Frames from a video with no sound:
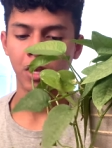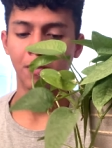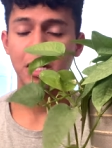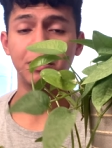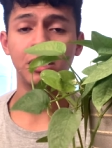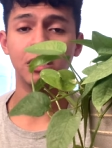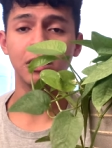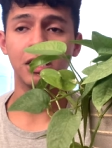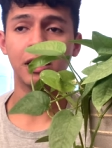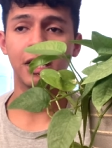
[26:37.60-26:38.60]
That's because
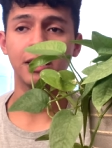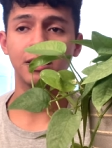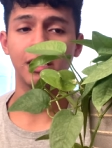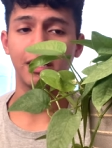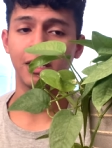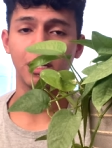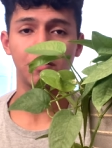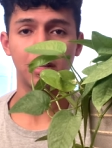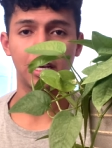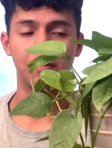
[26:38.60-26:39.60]
like it's not getting
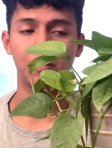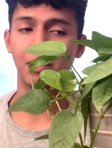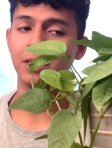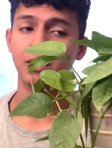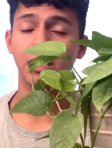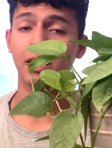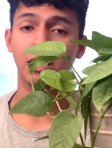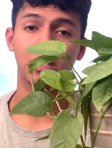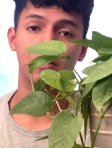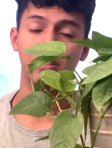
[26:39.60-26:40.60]
enough light. If the plant's not getting
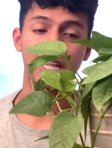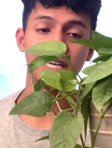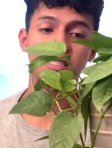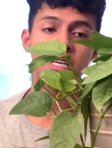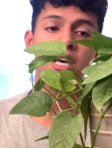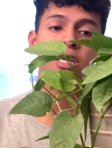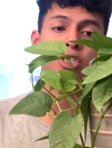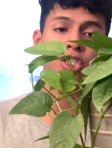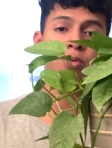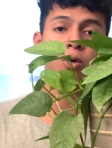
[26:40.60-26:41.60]
enough light,
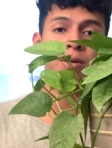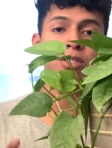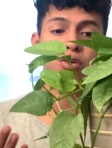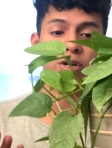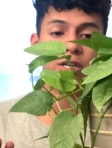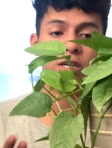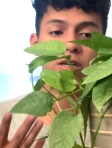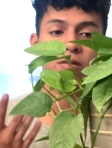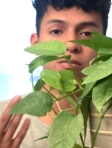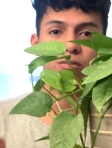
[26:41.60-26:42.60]
she will be
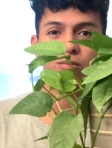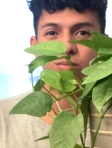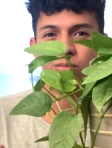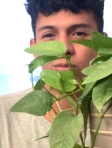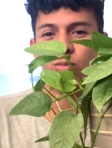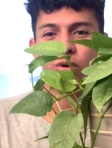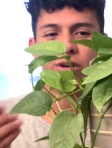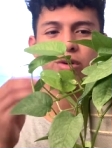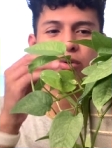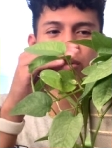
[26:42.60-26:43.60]
turning more
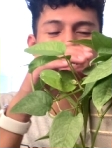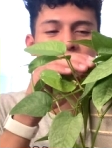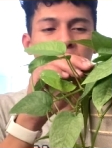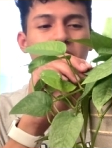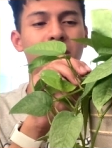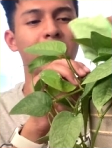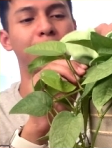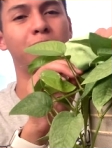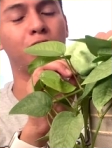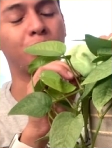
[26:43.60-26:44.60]
greenish than like
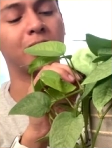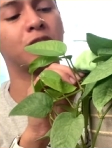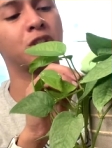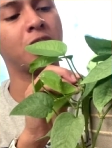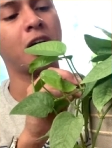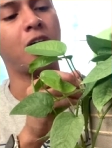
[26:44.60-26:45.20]
bluish.